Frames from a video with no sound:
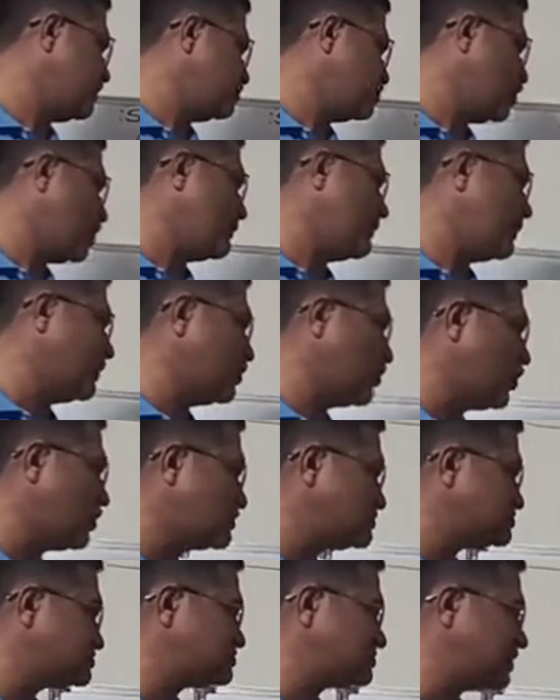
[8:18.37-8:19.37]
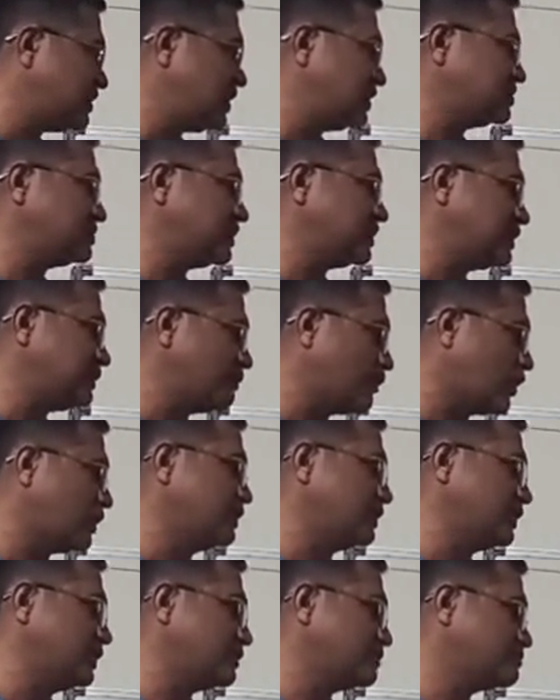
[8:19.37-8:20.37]
of an oscillatory
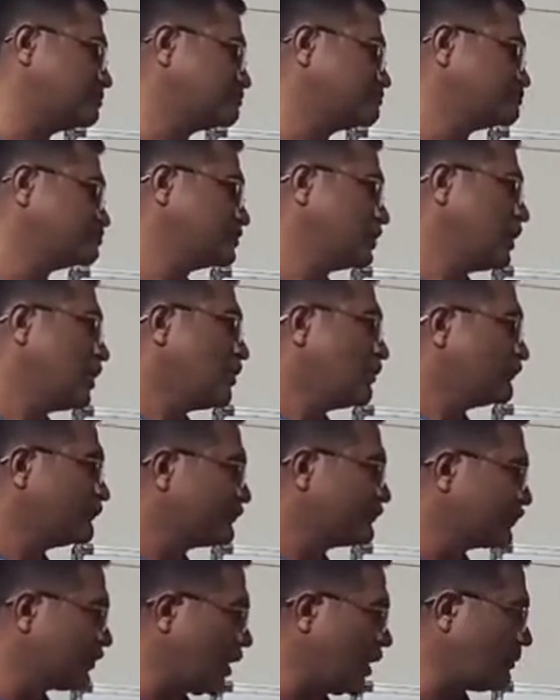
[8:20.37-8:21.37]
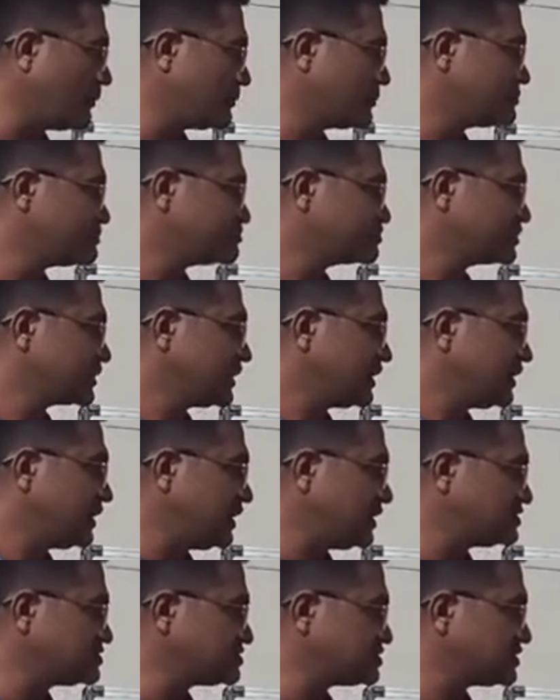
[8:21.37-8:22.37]
body from
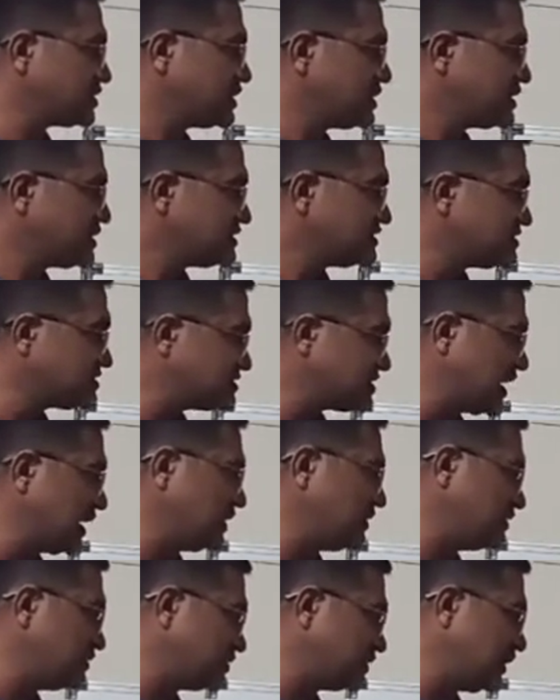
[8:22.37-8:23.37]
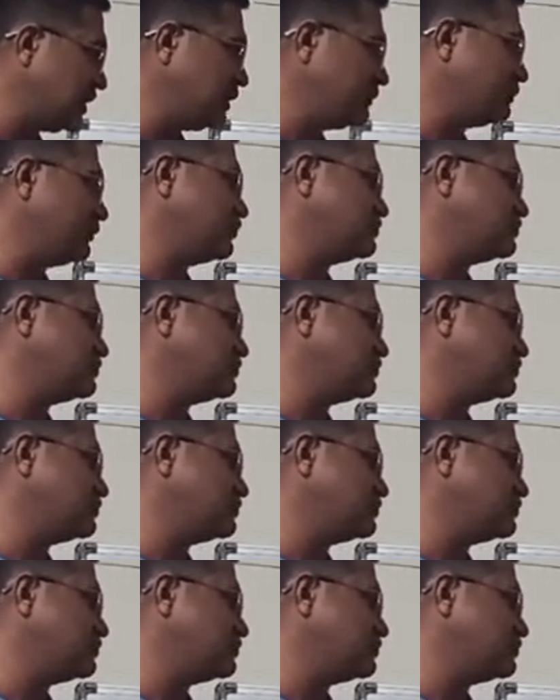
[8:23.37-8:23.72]
its central